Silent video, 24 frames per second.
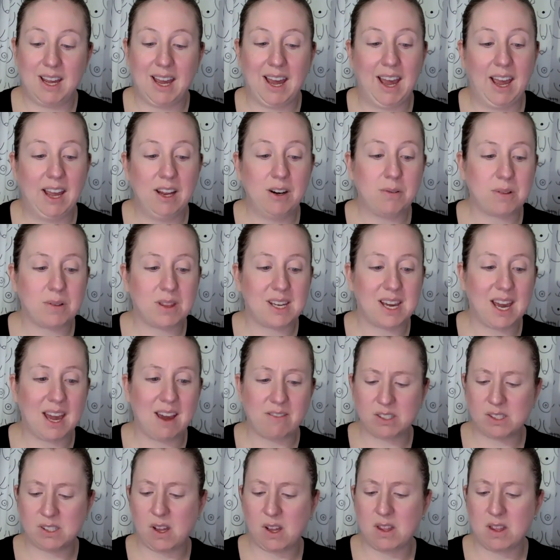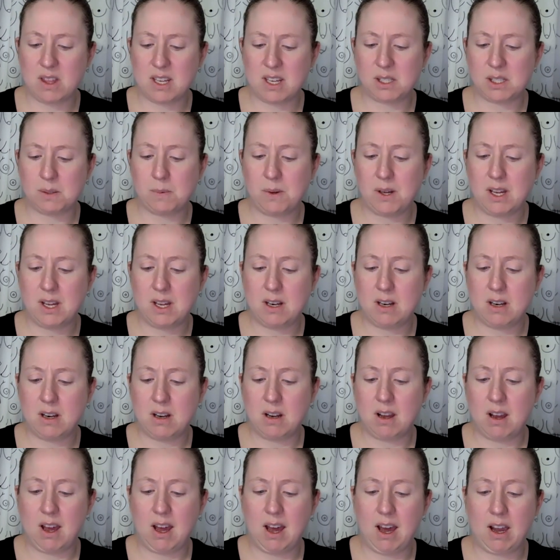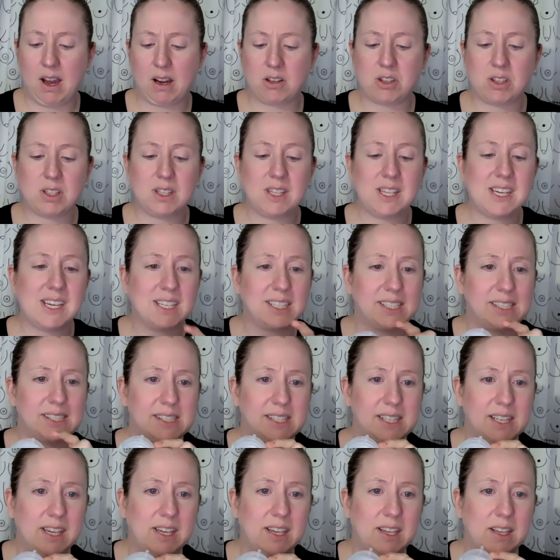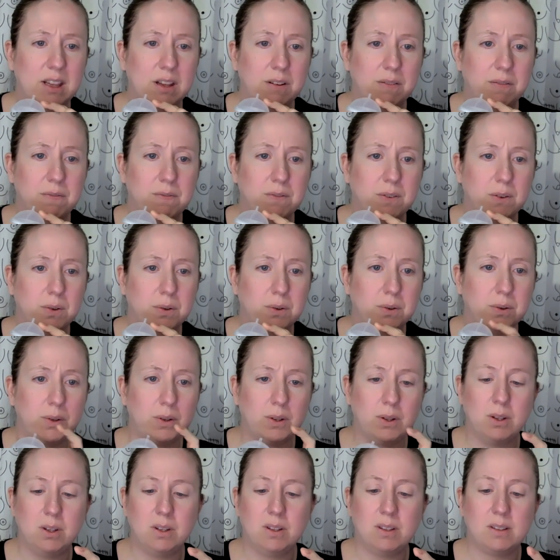I don't think I ever saw this one actually exceed the full